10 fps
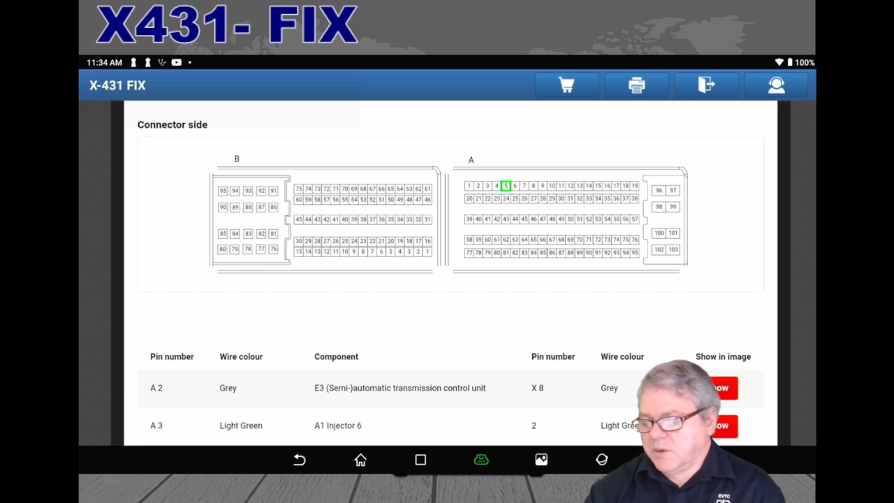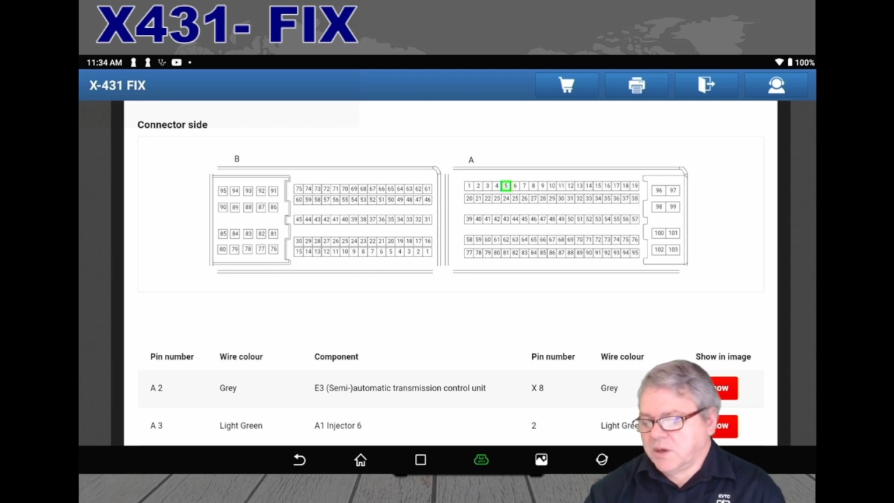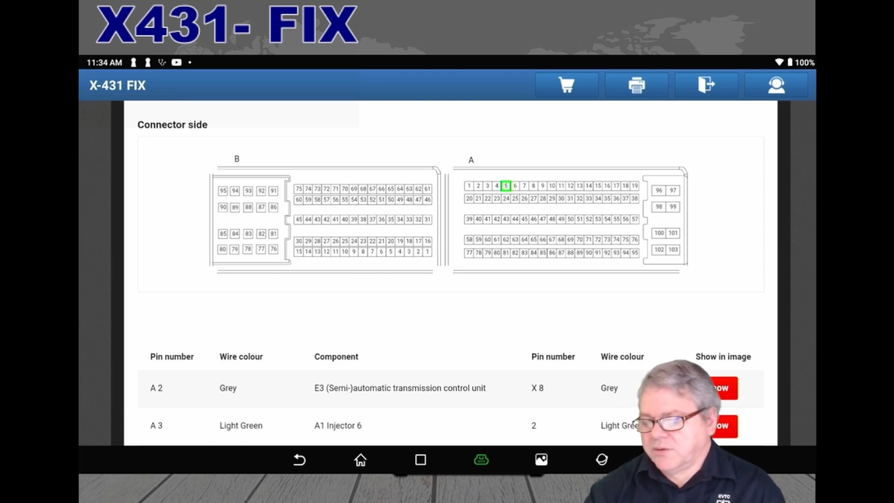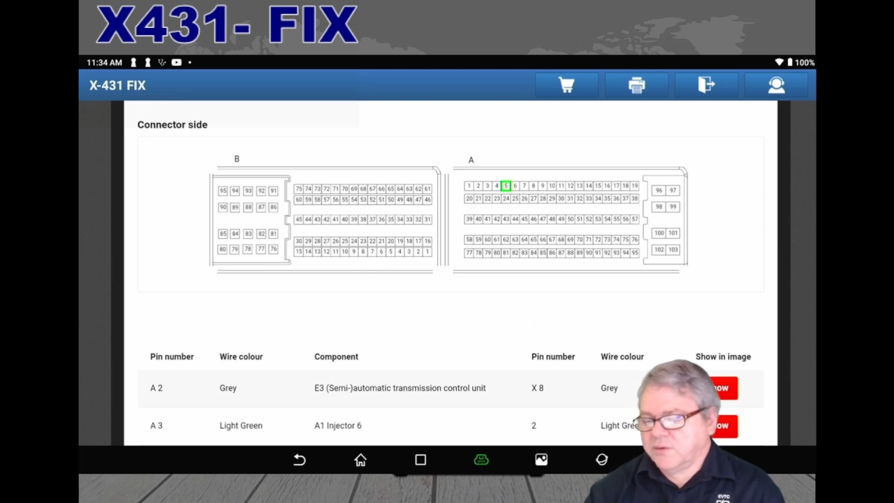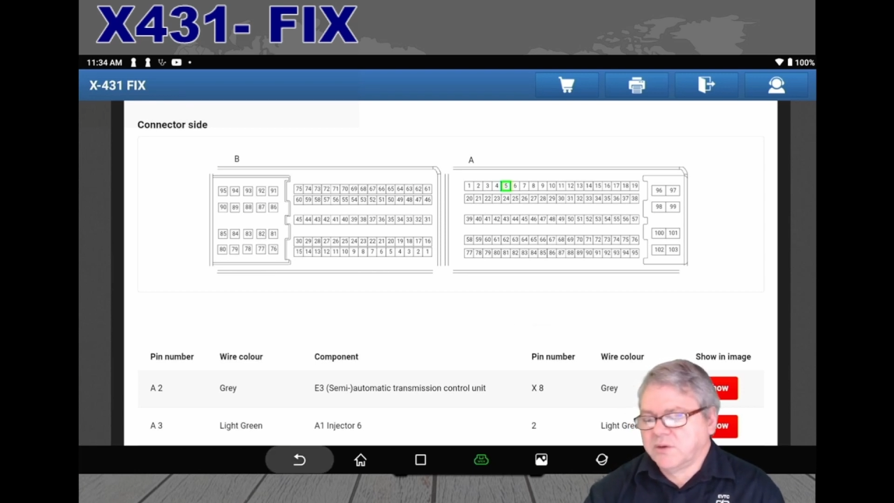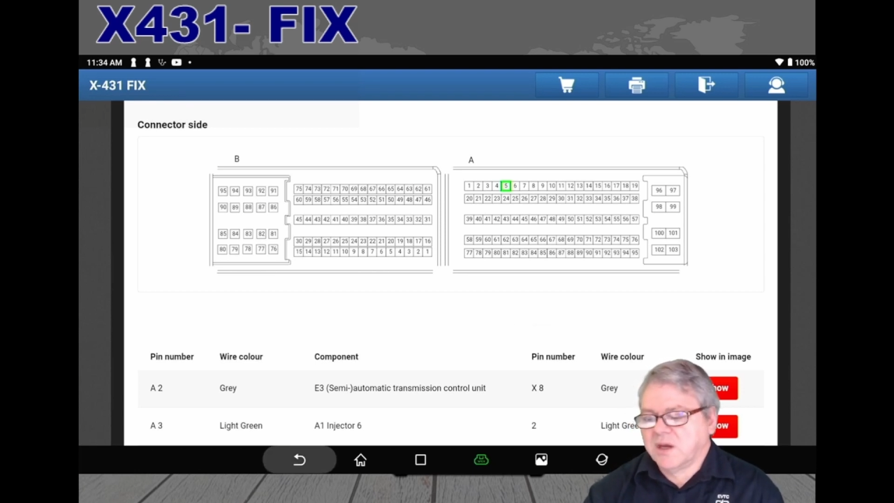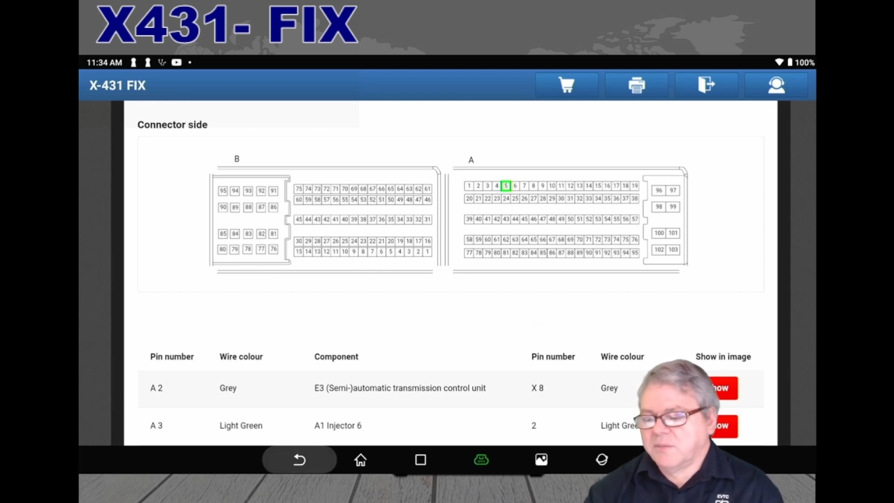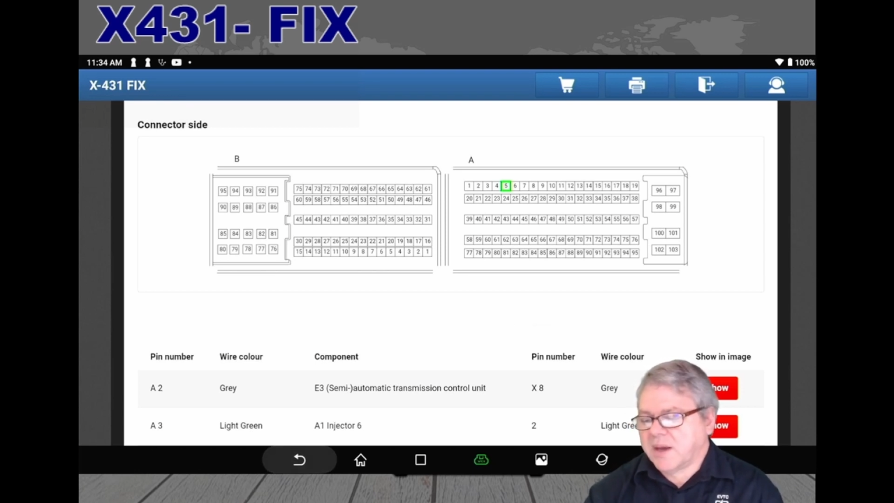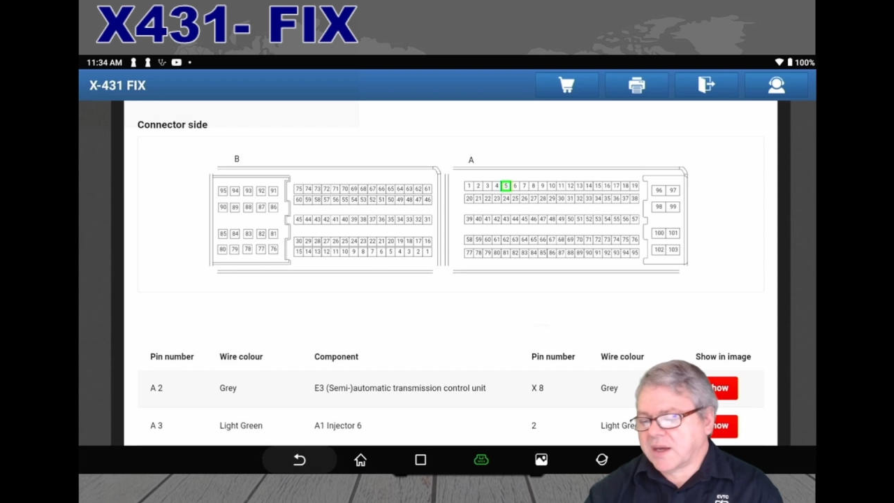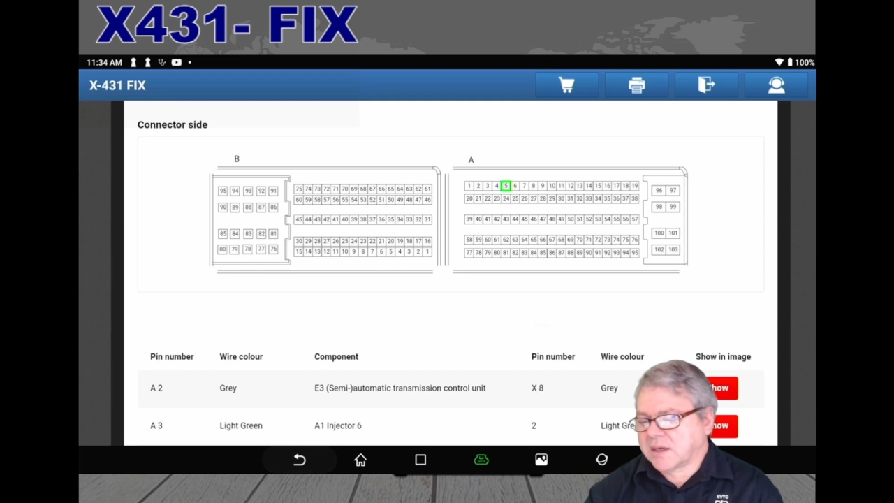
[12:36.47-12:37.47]
when I do go
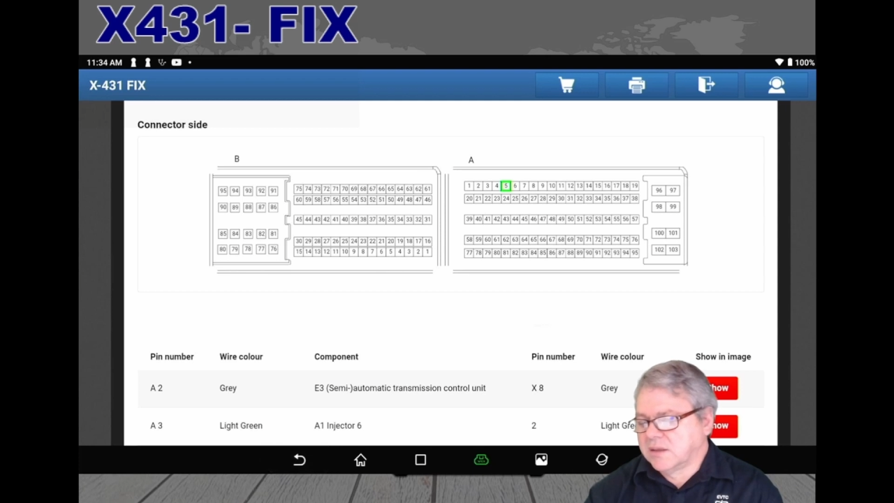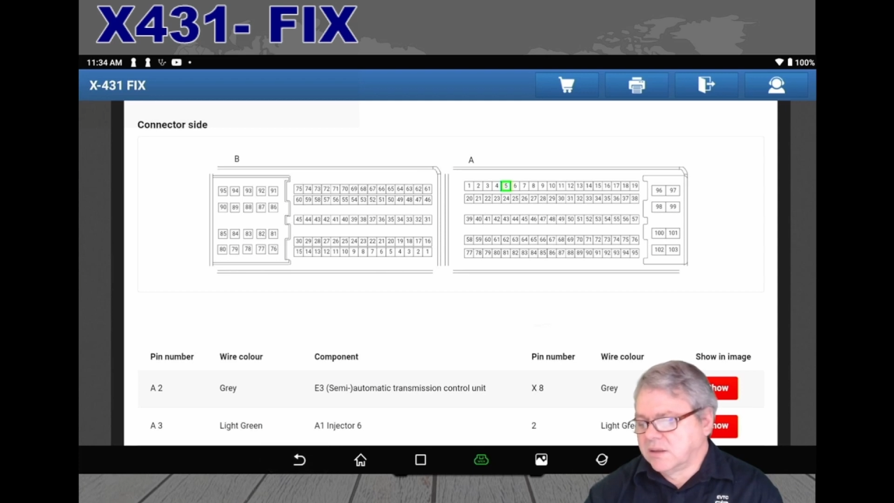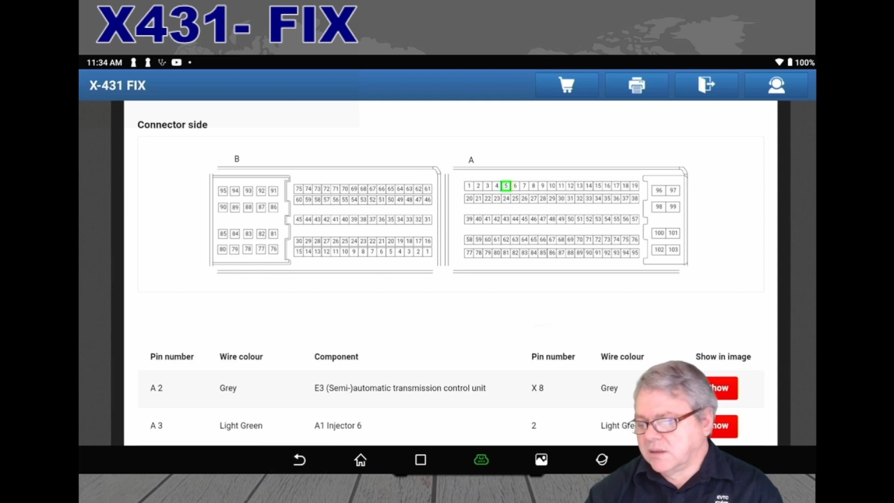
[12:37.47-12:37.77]
back